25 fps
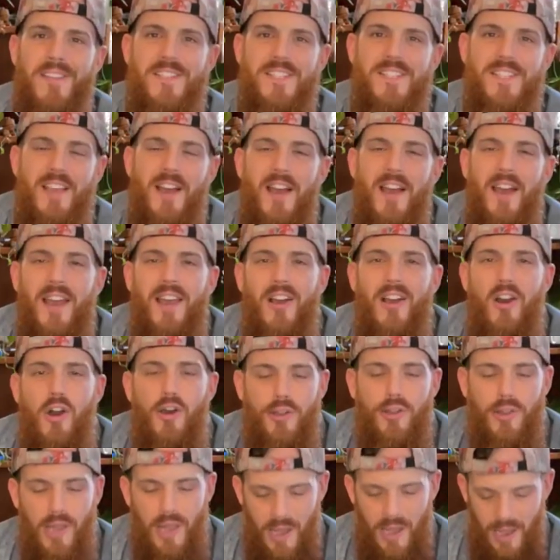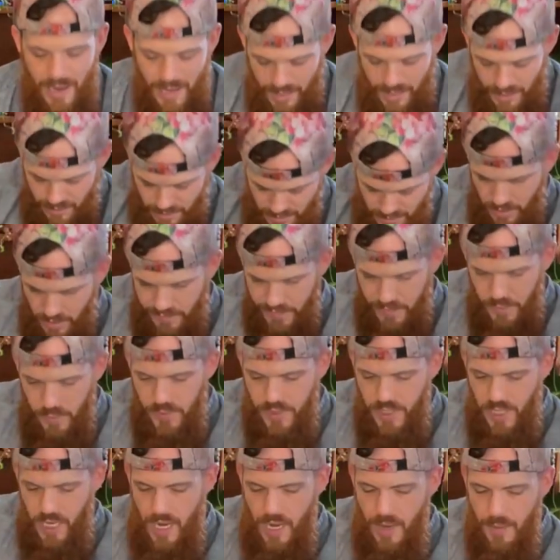this guy online a few
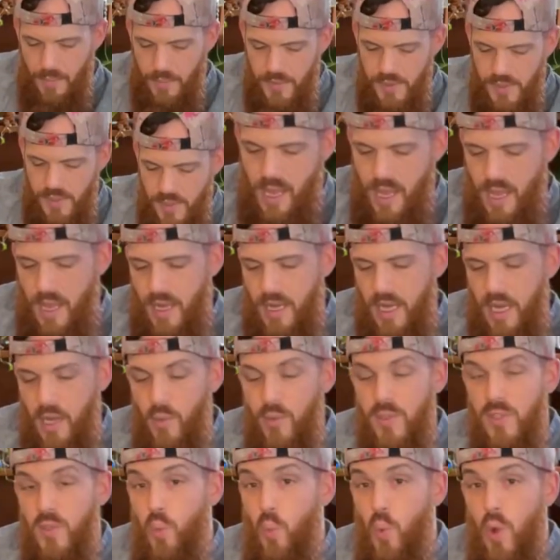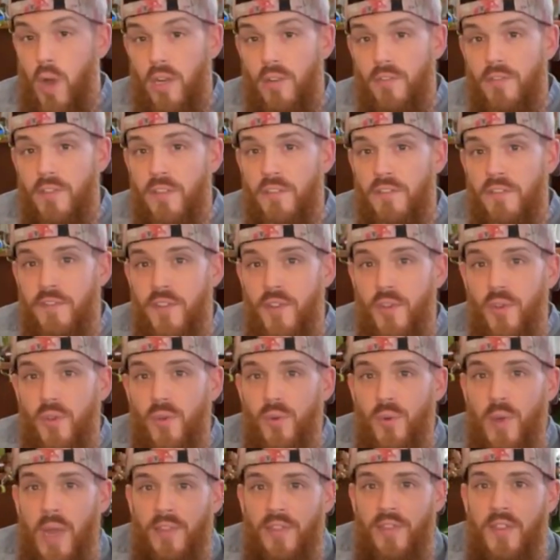times, and it was one of the
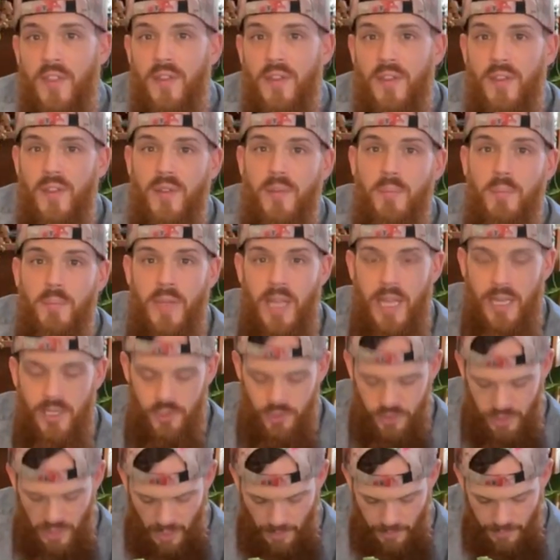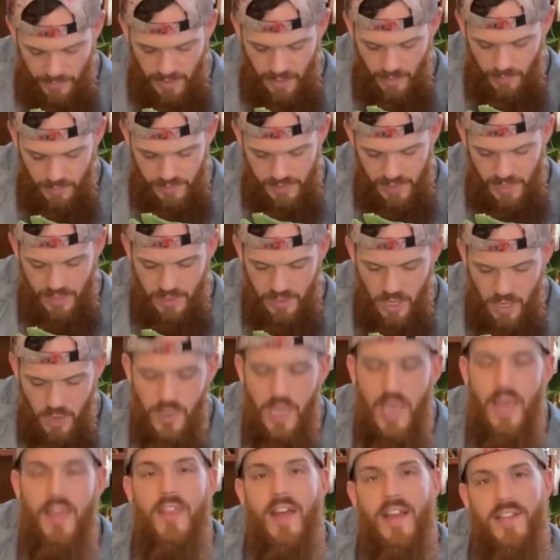few at the plant shop that I was like,
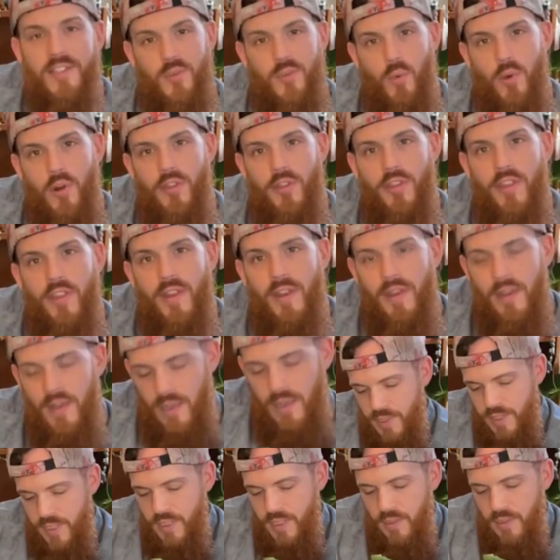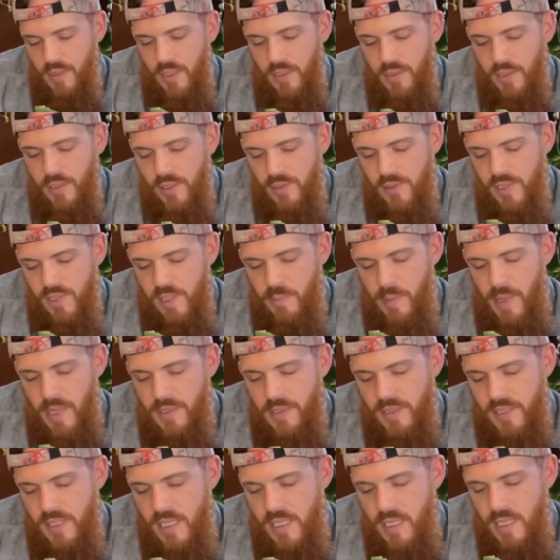okay, that's worth it. It was still a little
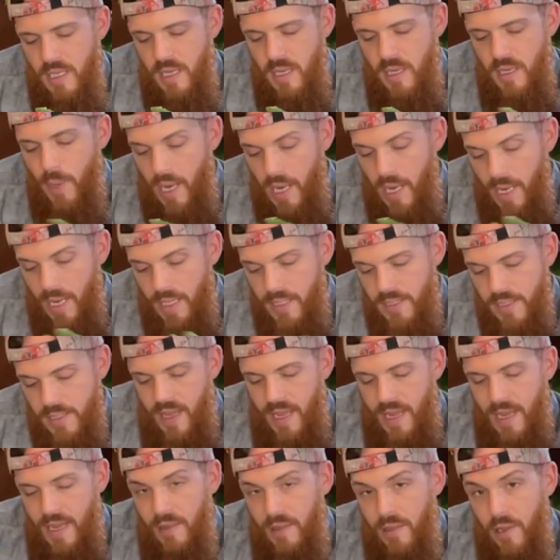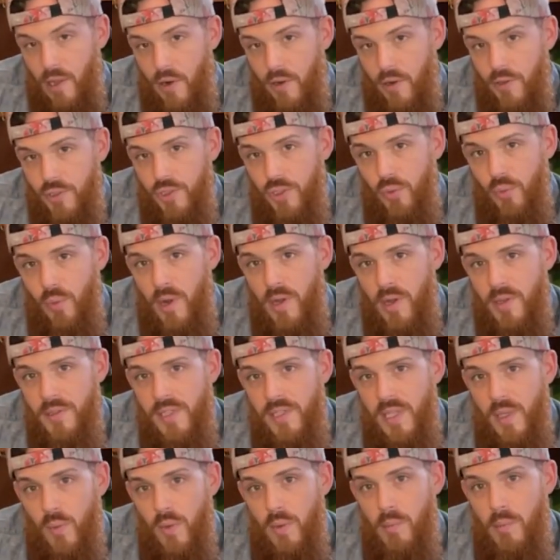spency, but they had larger
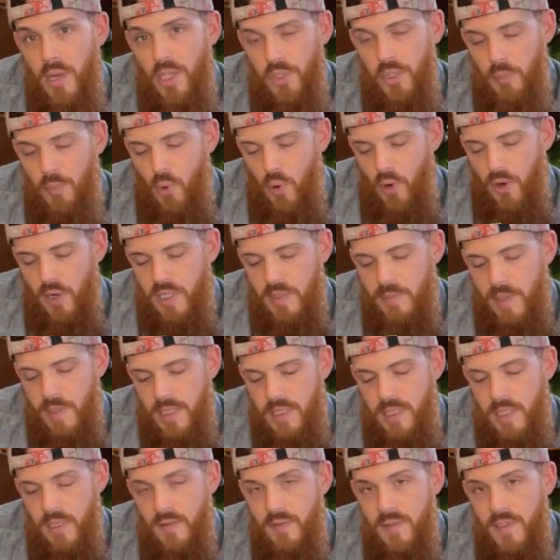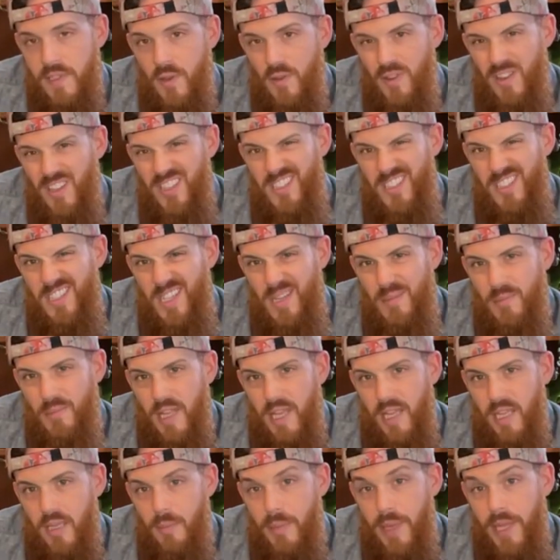ones that were much more expensive, so this seemed
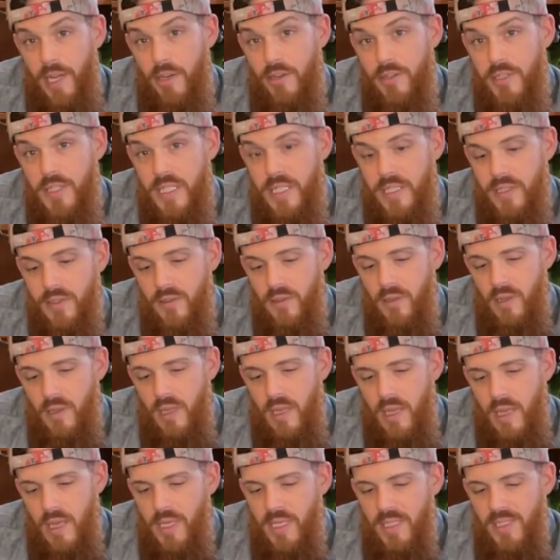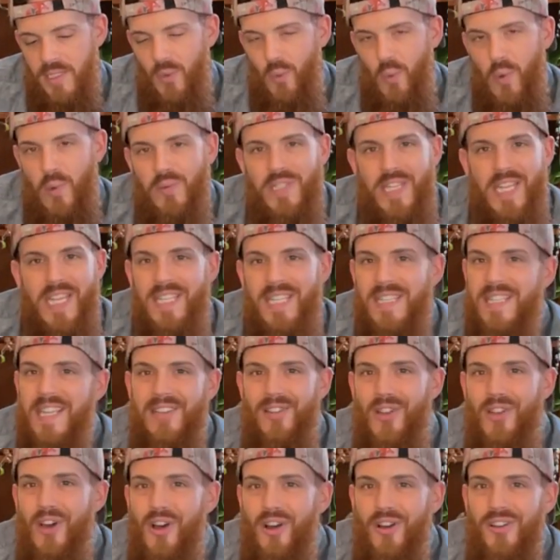like a better deal because it won't take
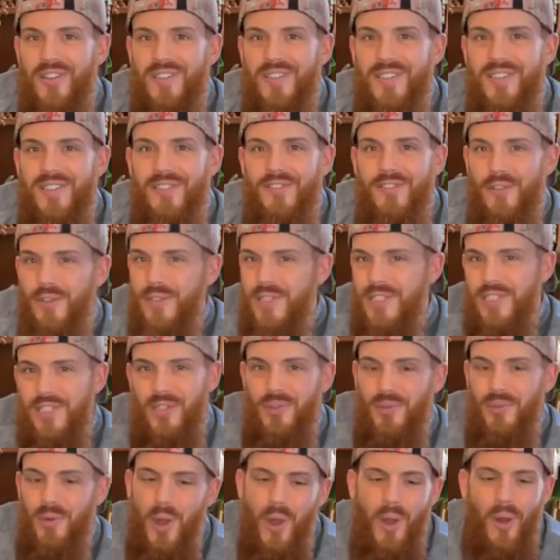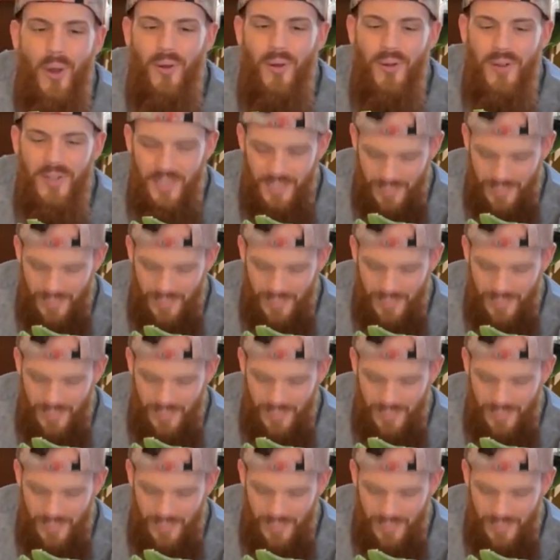that long for it to grow.